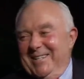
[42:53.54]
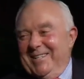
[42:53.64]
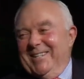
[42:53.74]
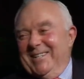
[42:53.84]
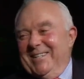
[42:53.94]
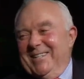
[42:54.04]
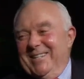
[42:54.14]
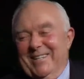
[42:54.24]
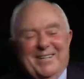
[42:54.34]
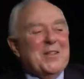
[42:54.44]

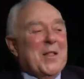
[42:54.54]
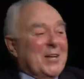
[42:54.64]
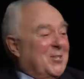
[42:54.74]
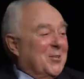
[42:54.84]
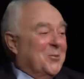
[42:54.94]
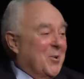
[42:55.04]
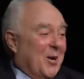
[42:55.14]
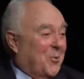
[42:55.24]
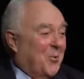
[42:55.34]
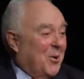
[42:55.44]
That's a
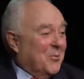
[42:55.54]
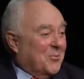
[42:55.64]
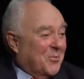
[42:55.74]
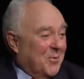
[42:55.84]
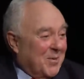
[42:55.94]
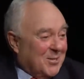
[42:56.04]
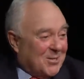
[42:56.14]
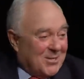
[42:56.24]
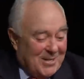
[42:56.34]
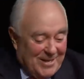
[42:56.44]
direct quote from
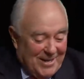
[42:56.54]
his